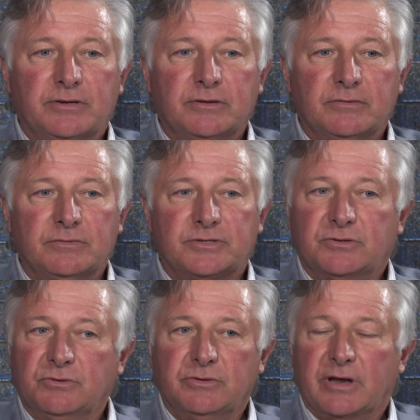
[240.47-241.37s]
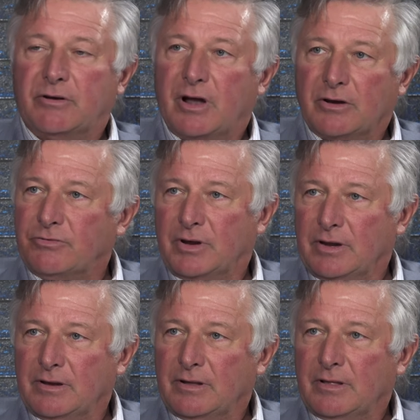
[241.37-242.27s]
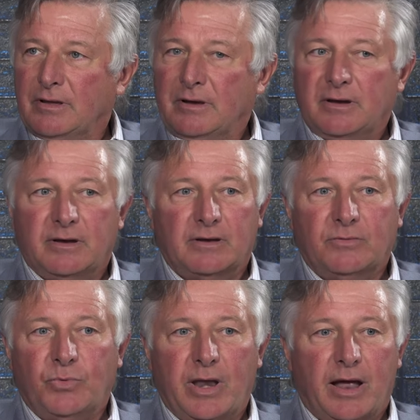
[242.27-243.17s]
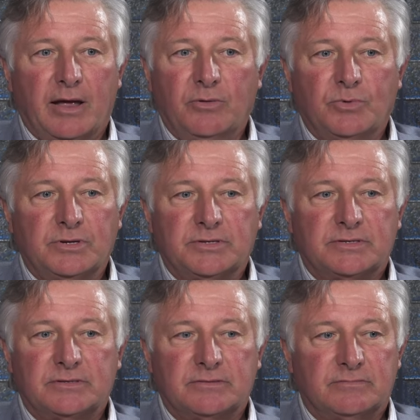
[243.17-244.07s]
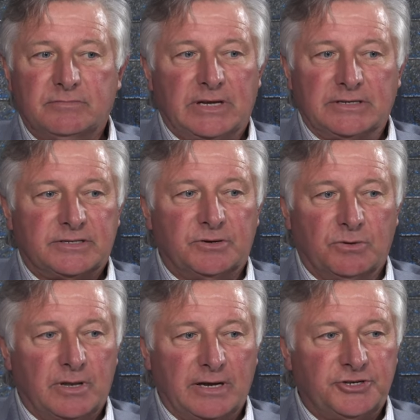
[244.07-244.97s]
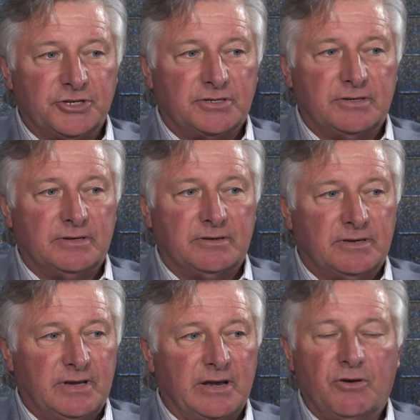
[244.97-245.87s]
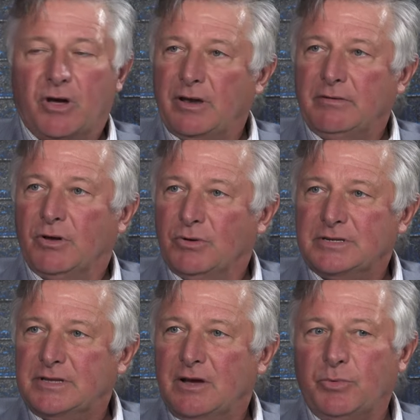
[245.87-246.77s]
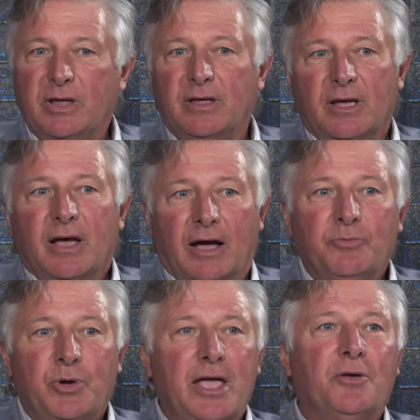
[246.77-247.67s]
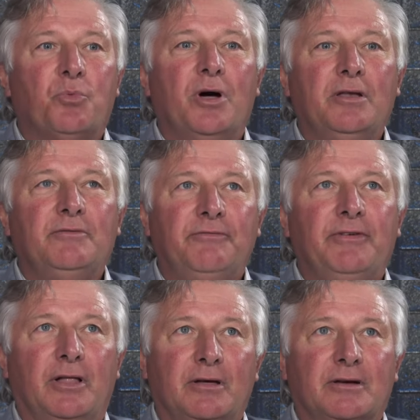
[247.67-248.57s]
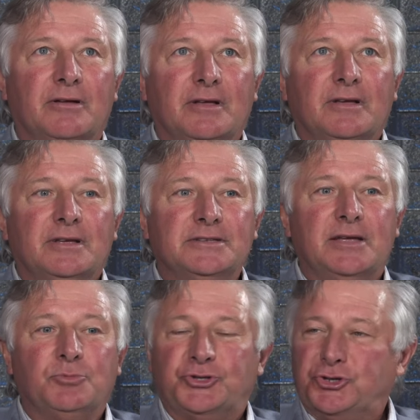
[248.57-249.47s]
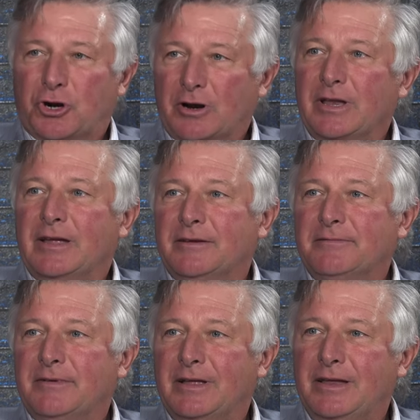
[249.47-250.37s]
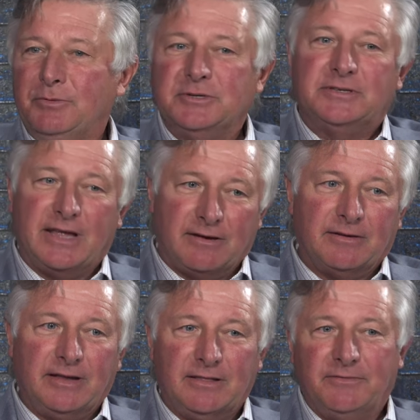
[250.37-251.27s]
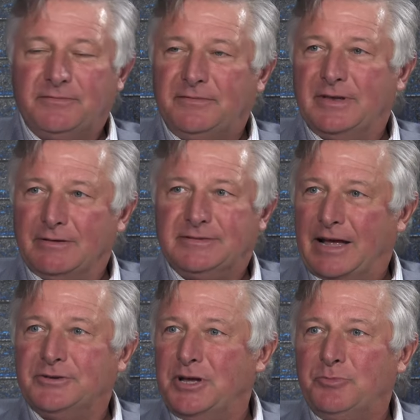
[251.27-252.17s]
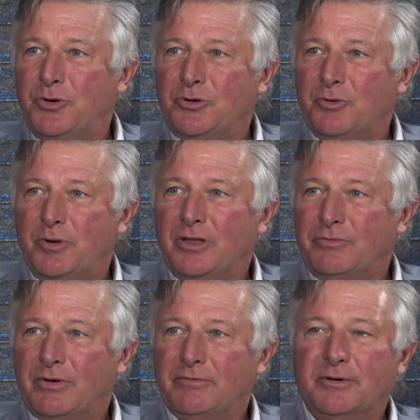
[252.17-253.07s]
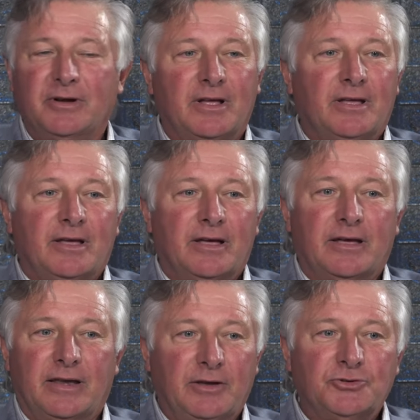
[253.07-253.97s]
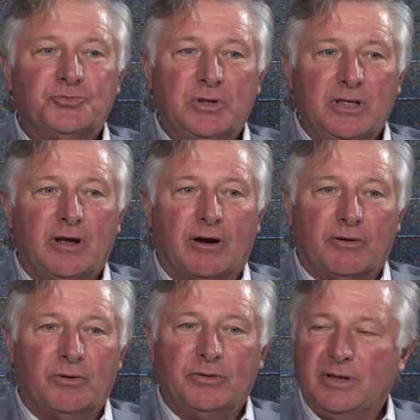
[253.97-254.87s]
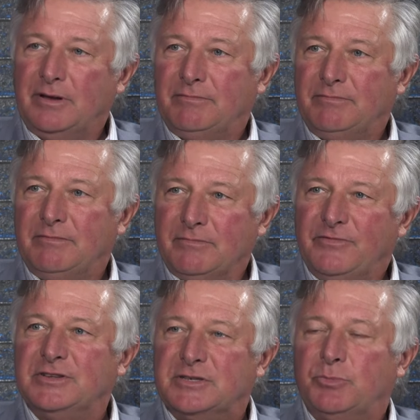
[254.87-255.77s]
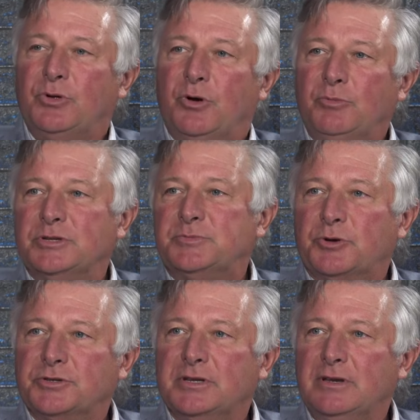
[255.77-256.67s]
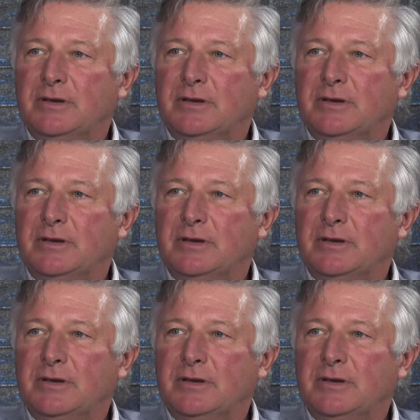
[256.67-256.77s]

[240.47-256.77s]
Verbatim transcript: to school that are hungry. Uh, when I was in school, I just did not notice that. We had, I, we had one fella. His name was Charlie, mm-hmm. and he mm-hmm. was down. He lived down, downtown Poco by the river, and he was really our only visible homeless person.